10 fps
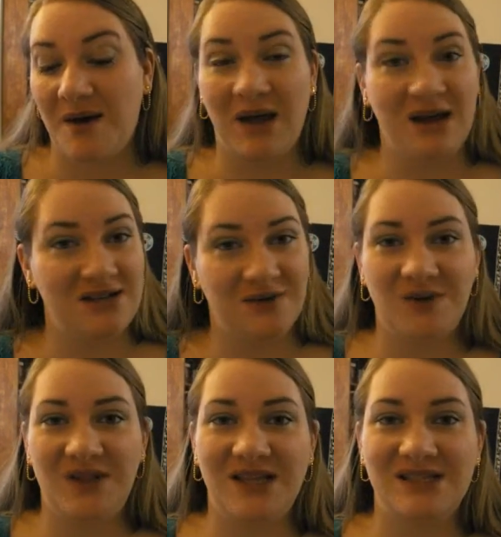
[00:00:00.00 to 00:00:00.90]
and
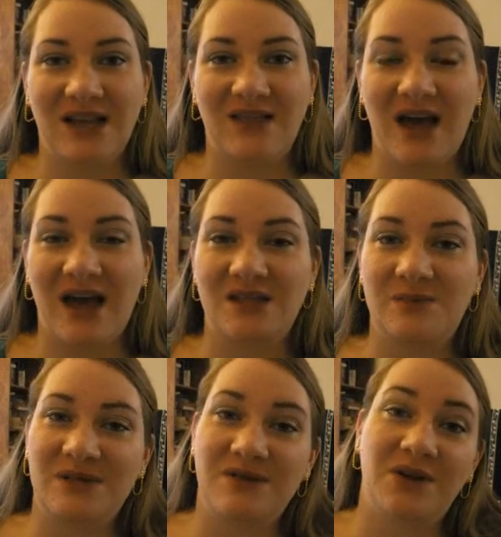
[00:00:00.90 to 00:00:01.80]
different things like that,
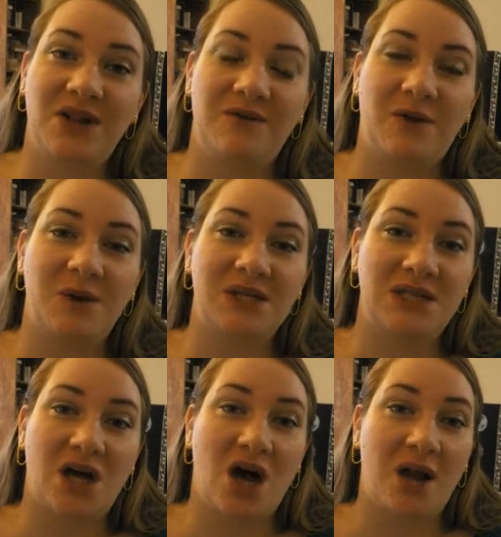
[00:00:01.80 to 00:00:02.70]
specifically
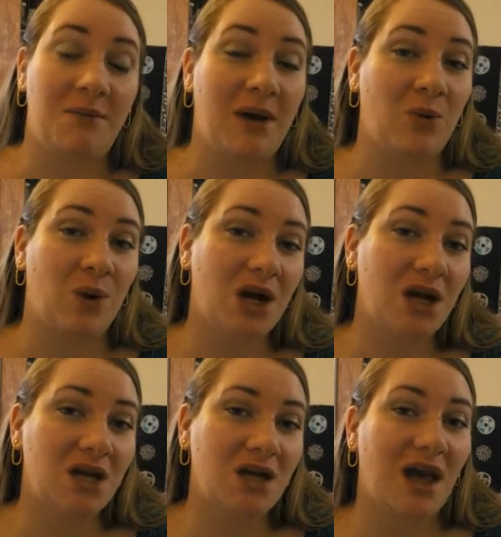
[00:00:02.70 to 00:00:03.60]
focused on my
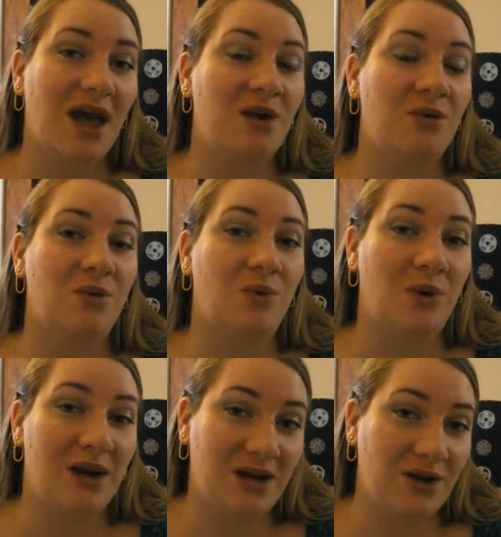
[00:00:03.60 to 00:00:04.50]
work and
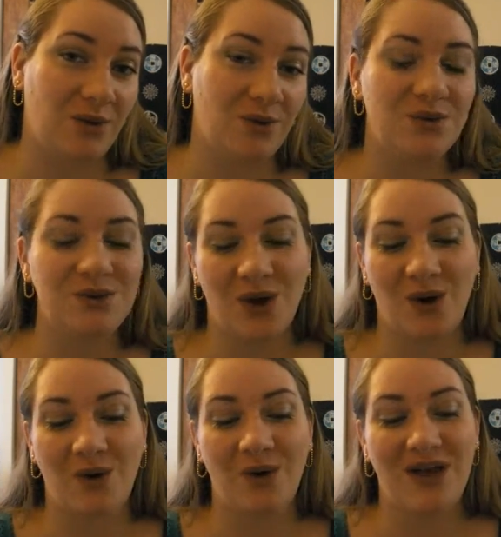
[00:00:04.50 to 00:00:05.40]
what I do.
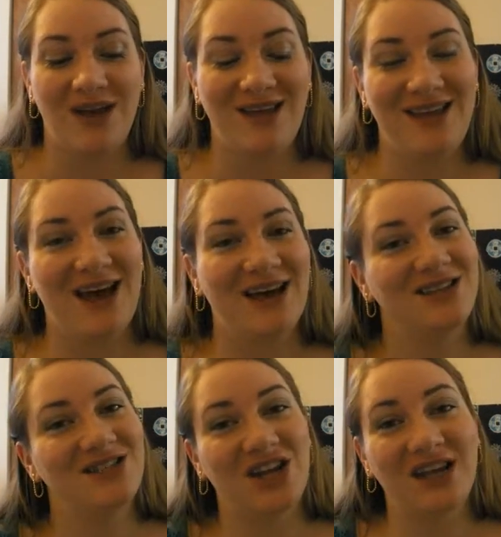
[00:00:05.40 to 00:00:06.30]
So yeah,
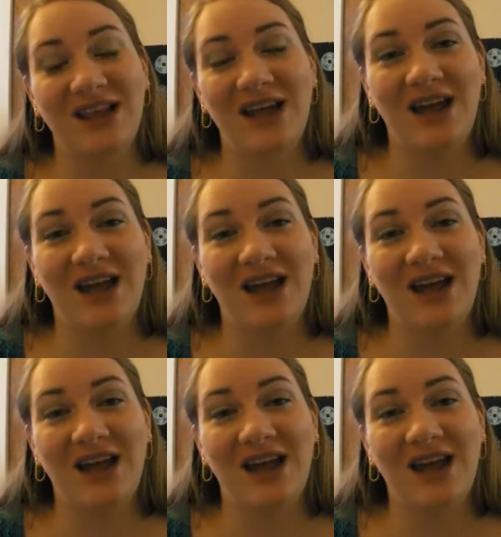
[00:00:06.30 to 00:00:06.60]
check